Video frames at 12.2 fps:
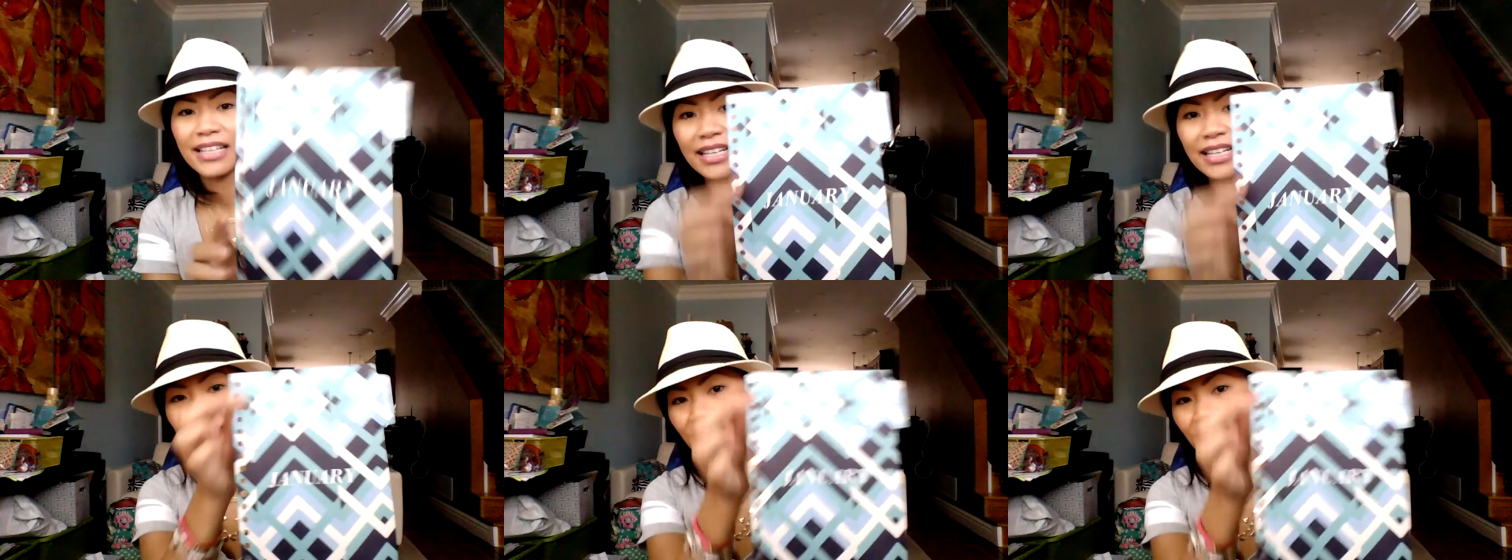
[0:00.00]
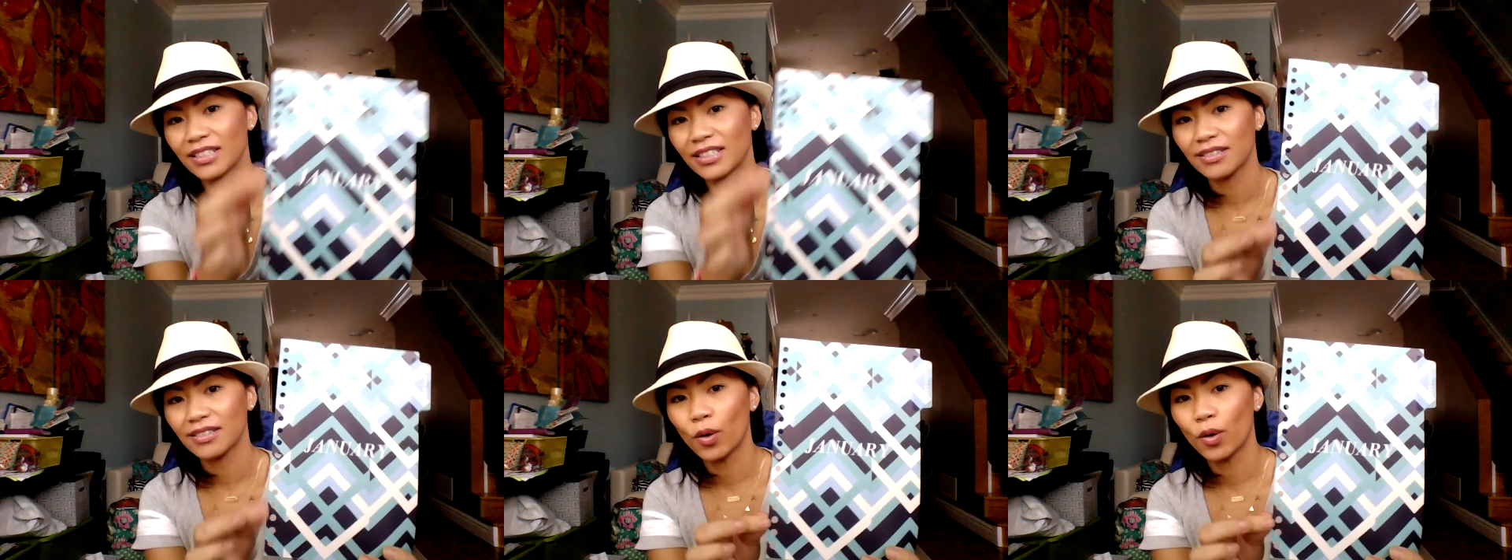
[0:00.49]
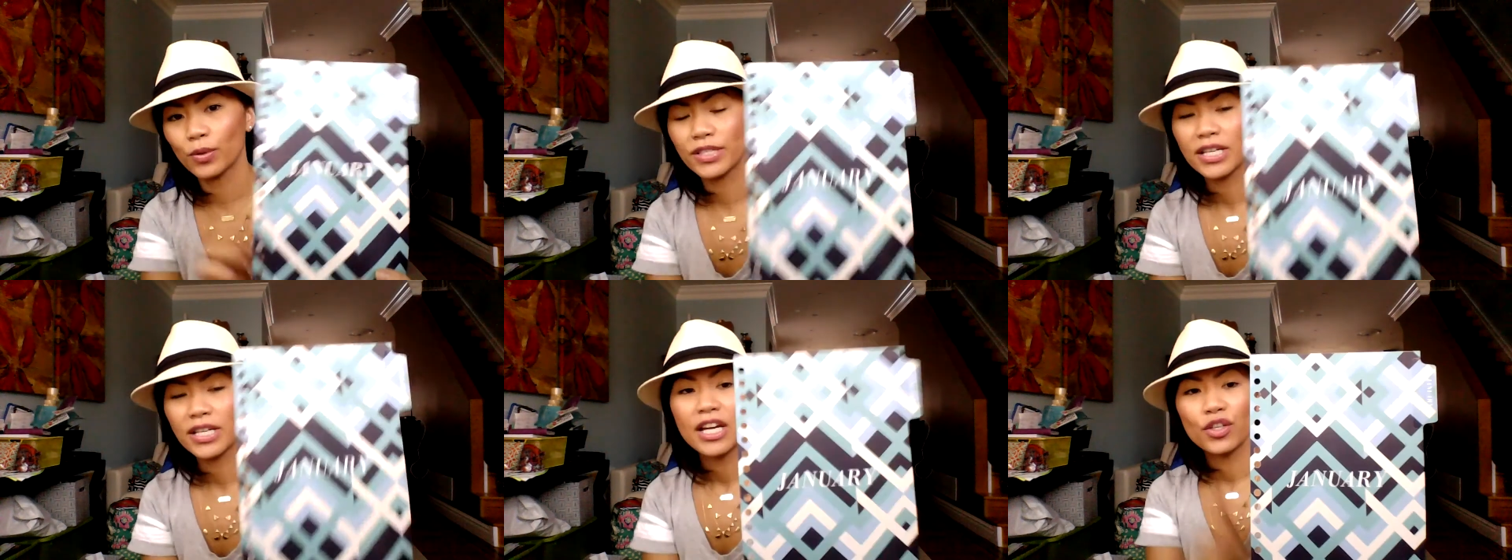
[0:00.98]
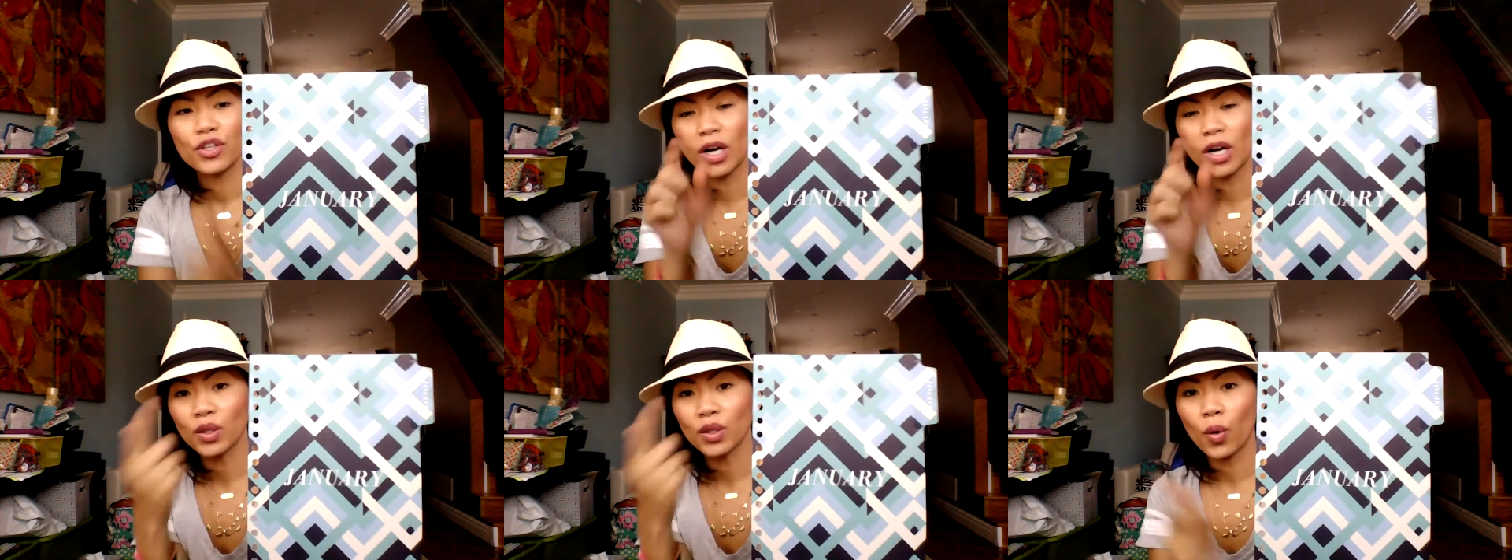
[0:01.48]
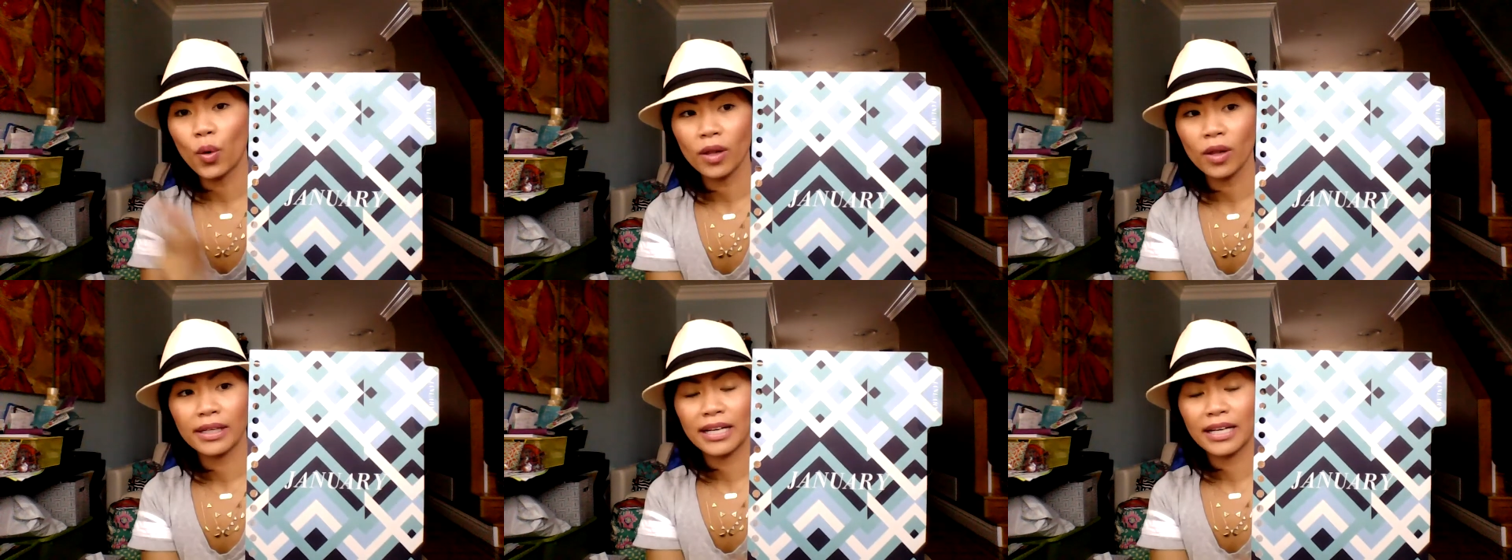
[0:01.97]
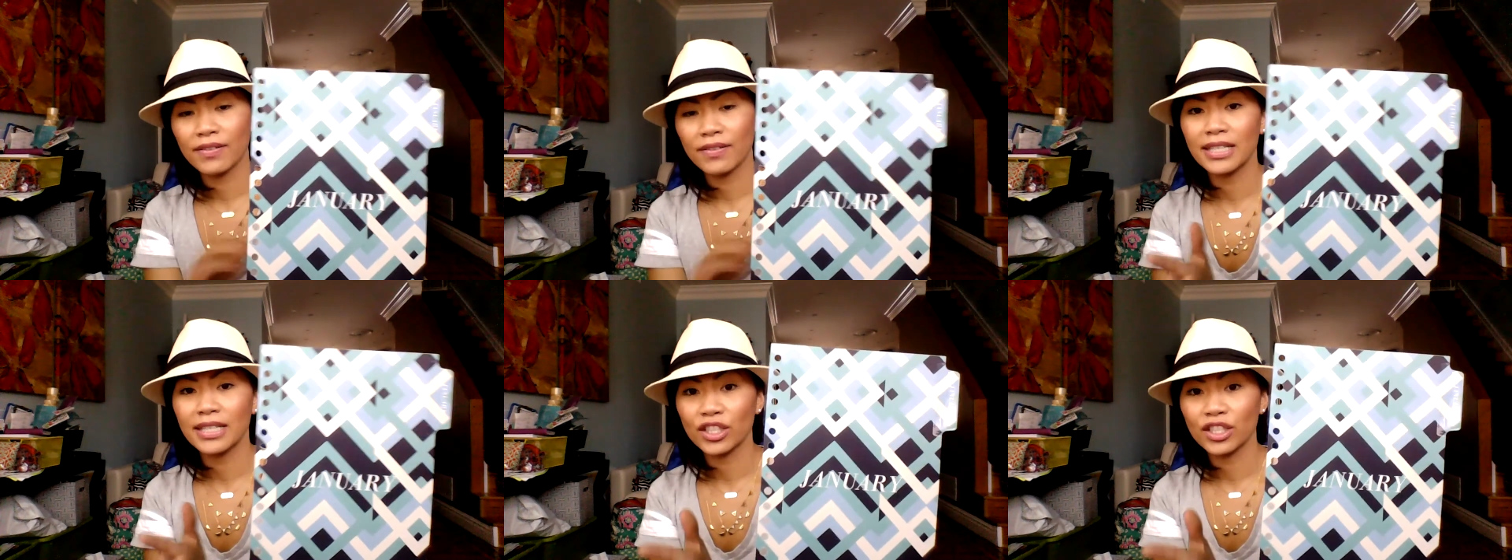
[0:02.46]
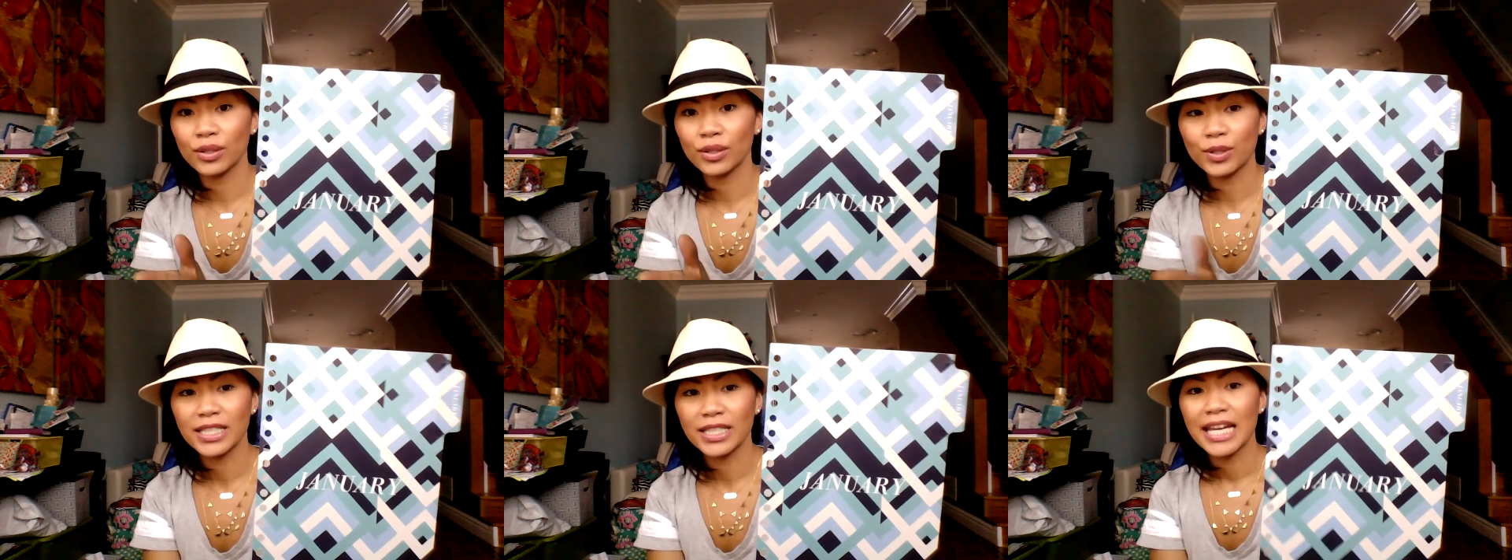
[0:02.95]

Here's the holes. You uncoil it and everything's loose.